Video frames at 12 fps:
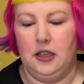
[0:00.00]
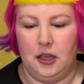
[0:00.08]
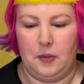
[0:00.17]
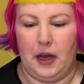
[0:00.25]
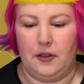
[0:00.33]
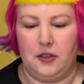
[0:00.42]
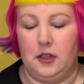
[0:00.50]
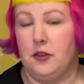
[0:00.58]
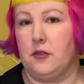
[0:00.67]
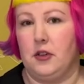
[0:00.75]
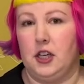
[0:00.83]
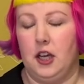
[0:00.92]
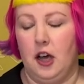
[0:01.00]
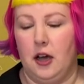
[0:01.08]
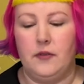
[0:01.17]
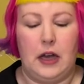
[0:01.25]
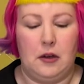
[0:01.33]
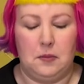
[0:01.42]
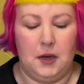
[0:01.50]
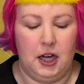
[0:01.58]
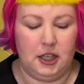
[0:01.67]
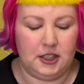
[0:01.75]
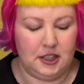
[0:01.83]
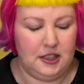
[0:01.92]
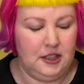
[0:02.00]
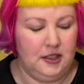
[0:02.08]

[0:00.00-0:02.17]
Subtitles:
about the 3.5 hour mark.